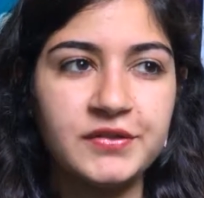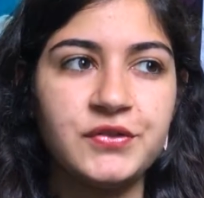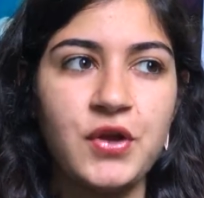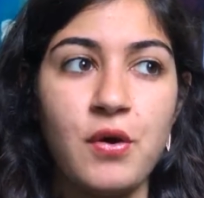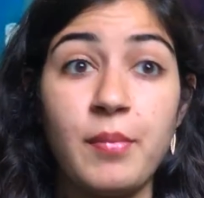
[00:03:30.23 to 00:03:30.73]

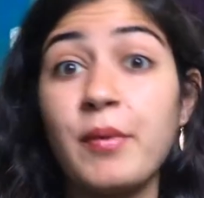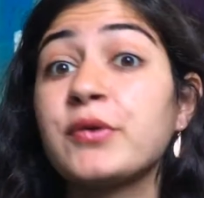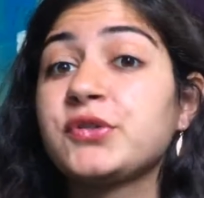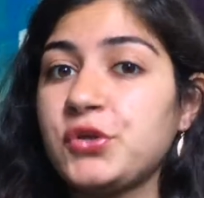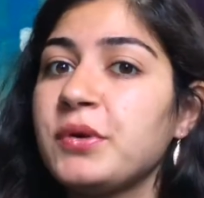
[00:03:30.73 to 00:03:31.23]
so a
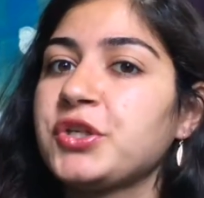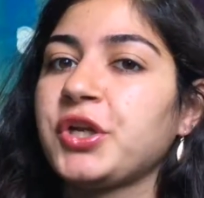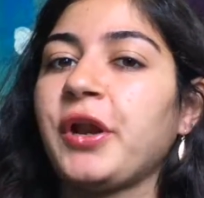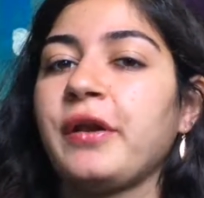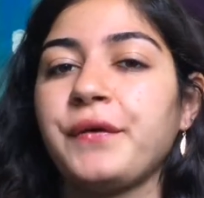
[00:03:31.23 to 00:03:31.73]
proposed
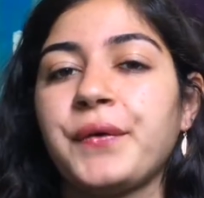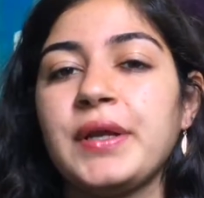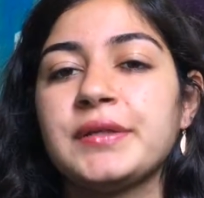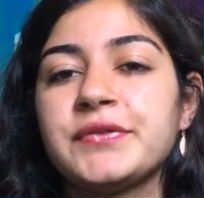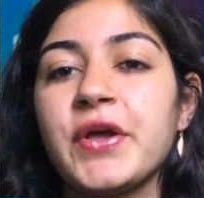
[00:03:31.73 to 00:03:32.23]
tuition
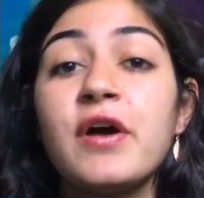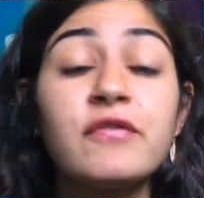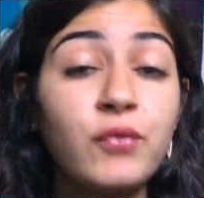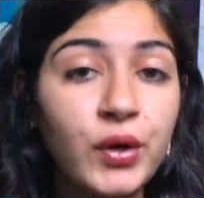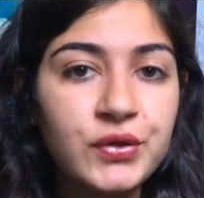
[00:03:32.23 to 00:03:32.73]
increase
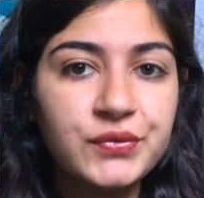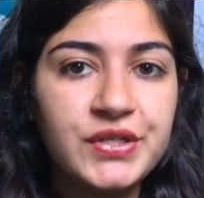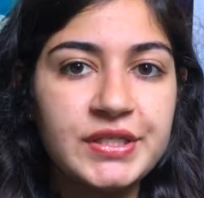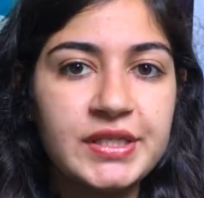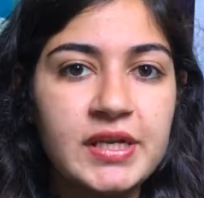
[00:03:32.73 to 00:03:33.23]
for
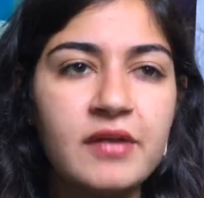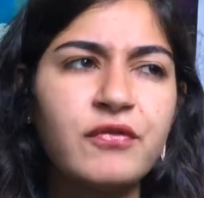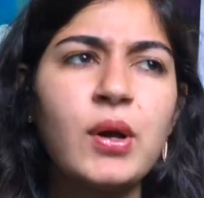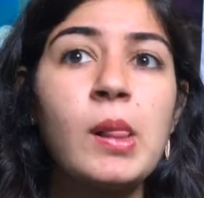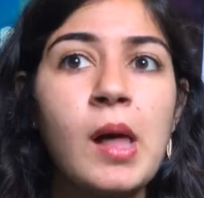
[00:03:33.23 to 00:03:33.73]
UCT and
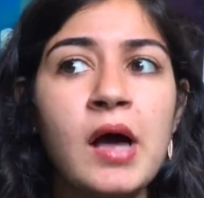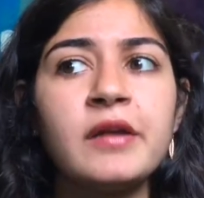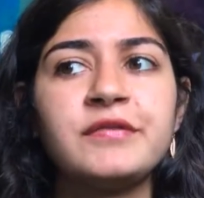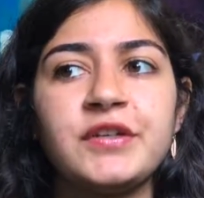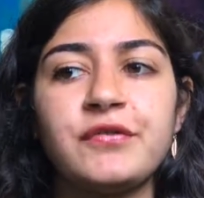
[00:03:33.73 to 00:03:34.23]
for a lot
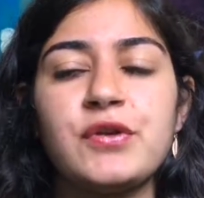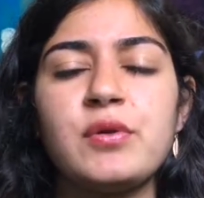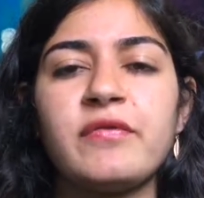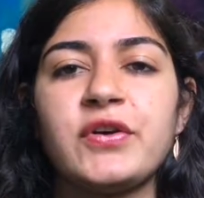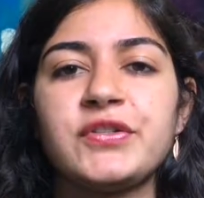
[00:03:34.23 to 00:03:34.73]
of different
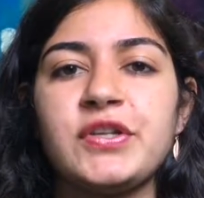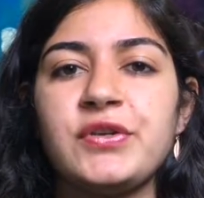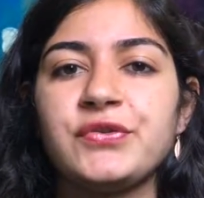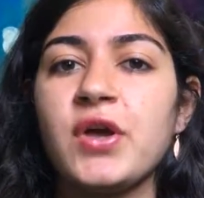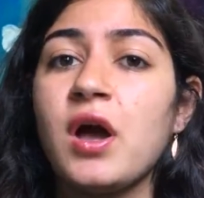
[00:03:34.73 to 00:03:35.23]

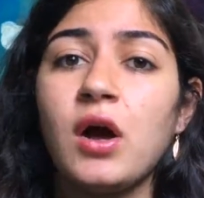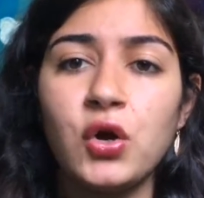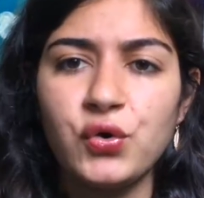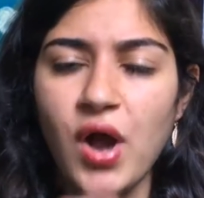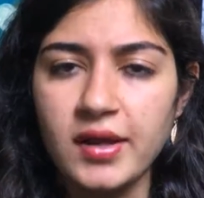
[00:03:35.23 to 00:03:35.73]
universities
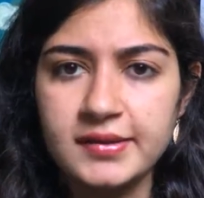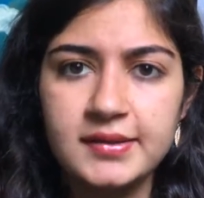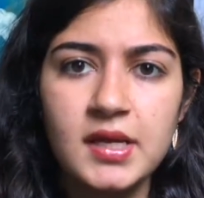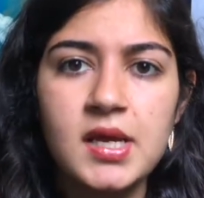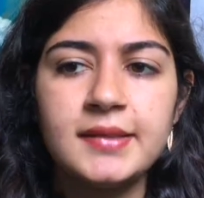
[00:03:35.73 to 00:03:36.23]

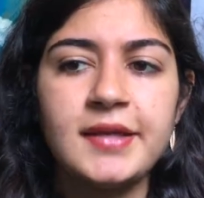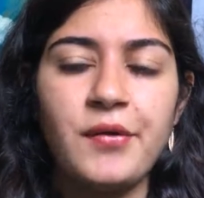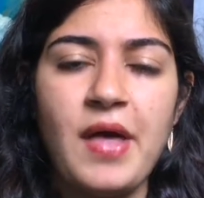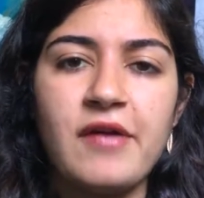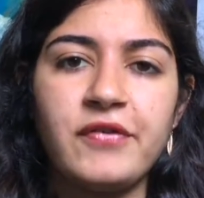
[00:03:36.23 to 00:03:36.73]
across
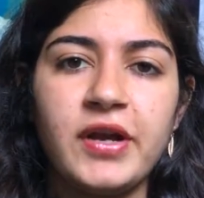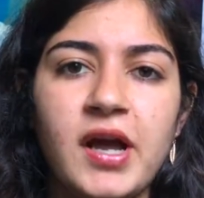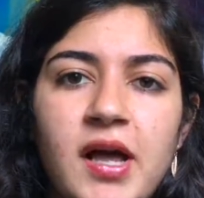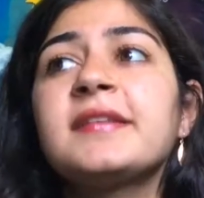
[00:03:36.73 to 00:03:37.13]
South Africa.